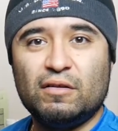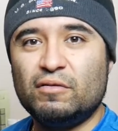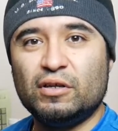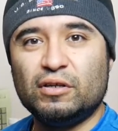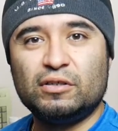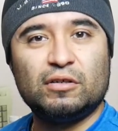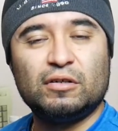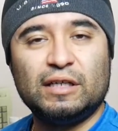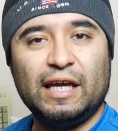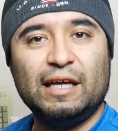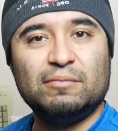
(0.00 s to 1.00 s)
the
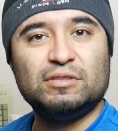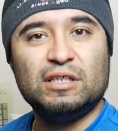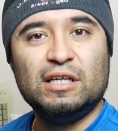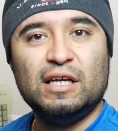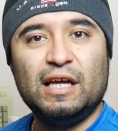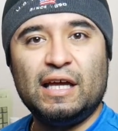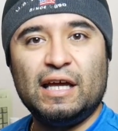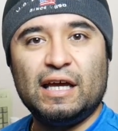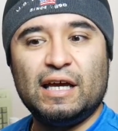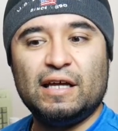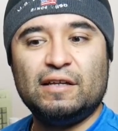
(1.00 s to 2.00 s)
current games
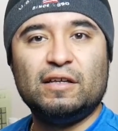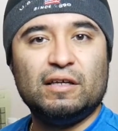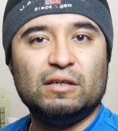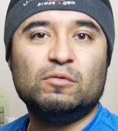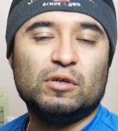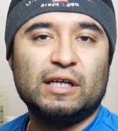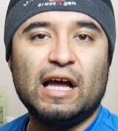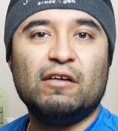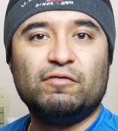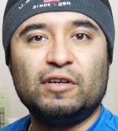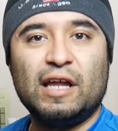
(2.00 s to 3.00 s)
and it'll work
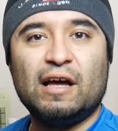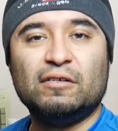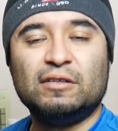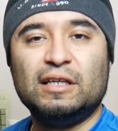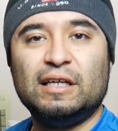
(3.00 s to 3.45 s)
out for now.